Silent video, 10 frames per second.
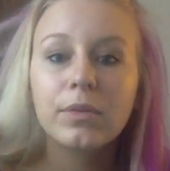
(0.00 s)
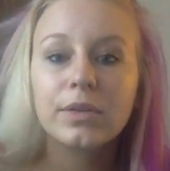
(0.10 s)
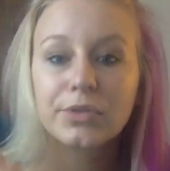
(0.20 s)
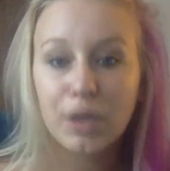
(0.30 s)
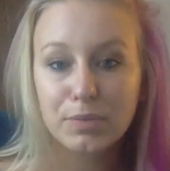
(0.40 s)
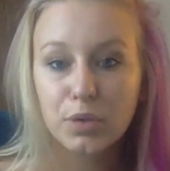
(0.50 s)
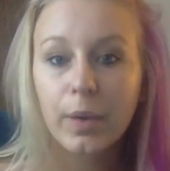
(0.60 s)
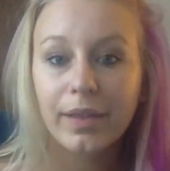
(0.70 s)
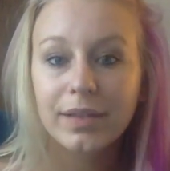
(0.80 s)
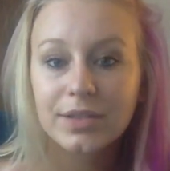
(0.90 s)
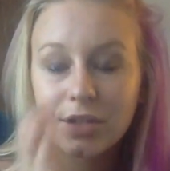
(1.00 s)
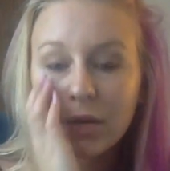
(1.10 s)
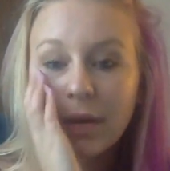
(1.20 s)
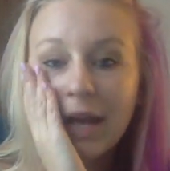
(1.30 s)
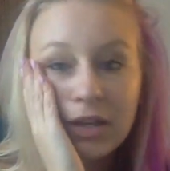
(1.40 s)
would have scrubbed toilets to do
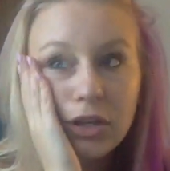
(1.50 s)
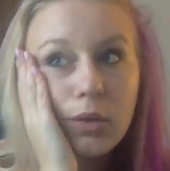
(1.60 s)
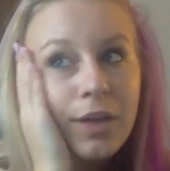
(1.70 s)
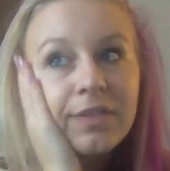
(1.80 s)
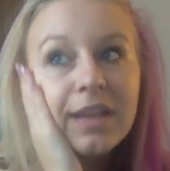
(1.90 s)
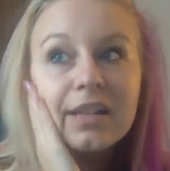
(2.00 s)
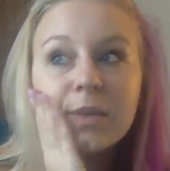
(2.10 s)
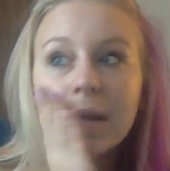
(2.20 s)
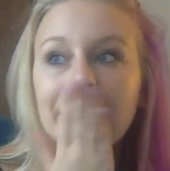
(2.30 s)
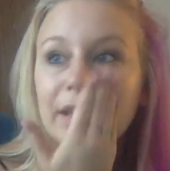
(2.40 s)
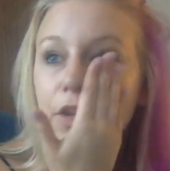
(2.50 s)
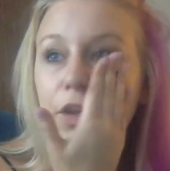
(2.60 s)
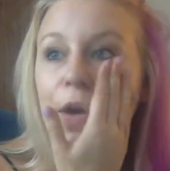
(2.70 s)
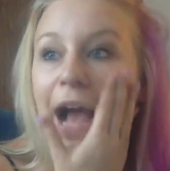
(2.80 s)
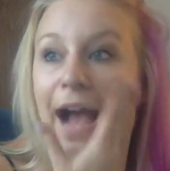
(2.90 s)
it. And that's what I mean.
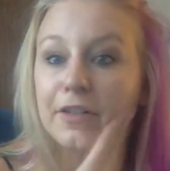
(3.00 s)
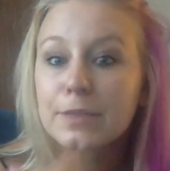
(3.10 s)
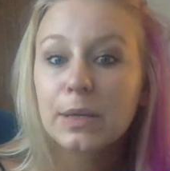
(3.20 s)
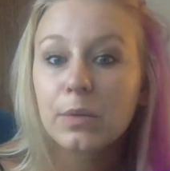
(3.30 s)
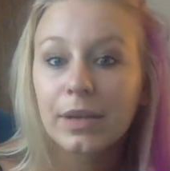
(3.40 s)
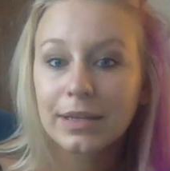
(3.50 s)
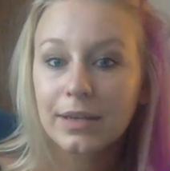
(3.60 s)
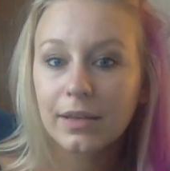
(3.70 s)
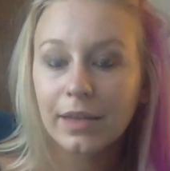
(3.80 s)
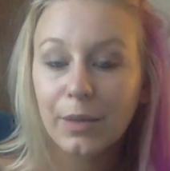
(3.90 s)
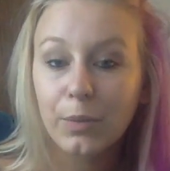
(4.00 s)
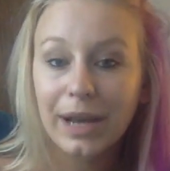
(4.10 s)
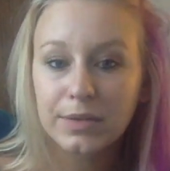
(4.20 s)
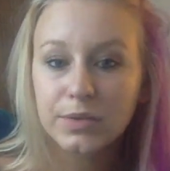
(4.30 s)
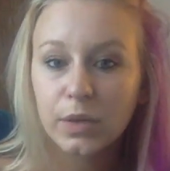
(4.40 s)
You have to be willing to, like, when
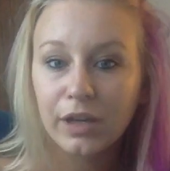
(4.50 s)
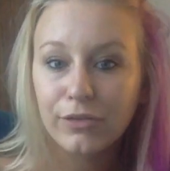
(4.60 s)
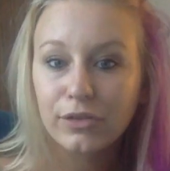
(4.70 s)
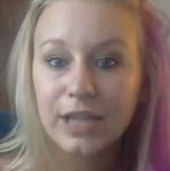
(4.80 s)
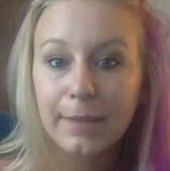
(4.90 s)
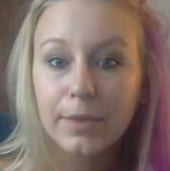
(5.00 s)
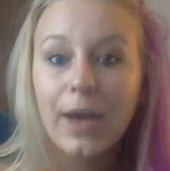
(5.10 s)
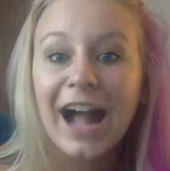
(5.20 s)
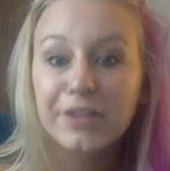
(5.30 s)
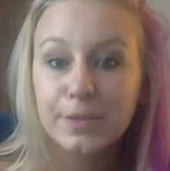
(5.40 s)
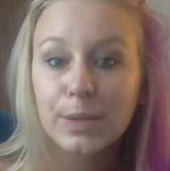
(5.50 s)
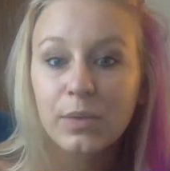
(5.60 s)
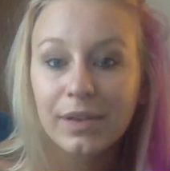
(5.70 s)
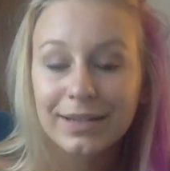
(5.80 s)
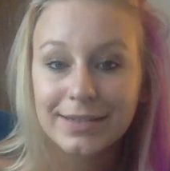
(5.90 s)
I was working full time, you have to be
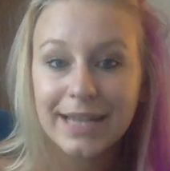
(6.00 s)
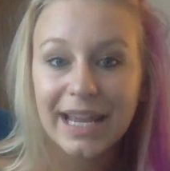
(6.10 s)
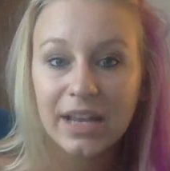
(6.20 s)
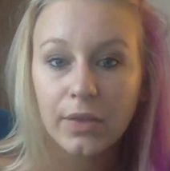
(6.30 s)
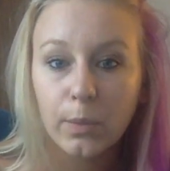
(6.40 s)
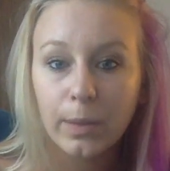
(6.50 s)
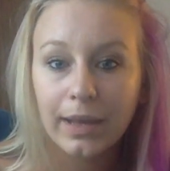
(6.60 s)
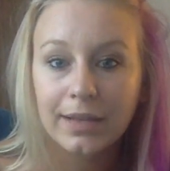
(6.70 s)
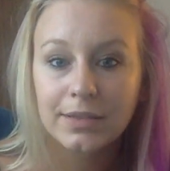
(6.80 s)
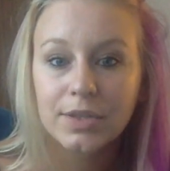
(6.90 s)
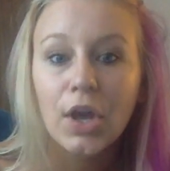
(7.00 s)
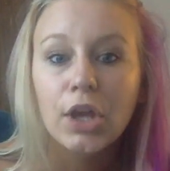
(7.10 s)
willing to stay in on the weekends.